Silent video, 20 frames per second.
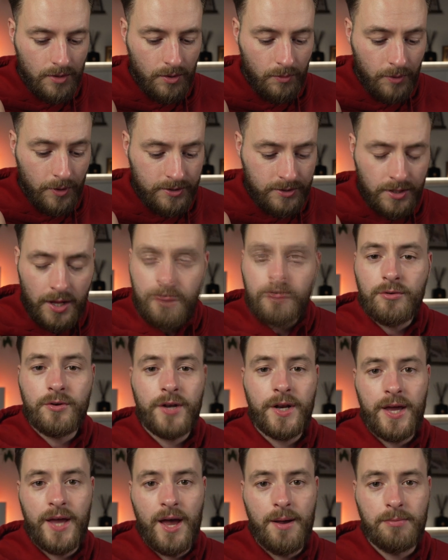which never
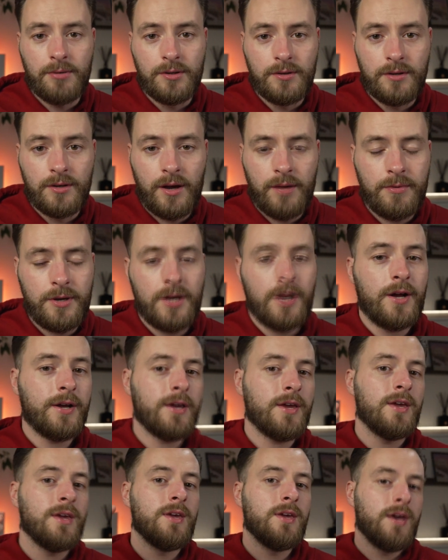really happen. I mean, I
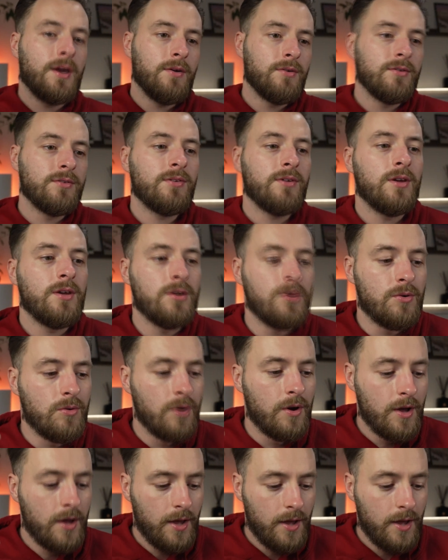can guarantee you,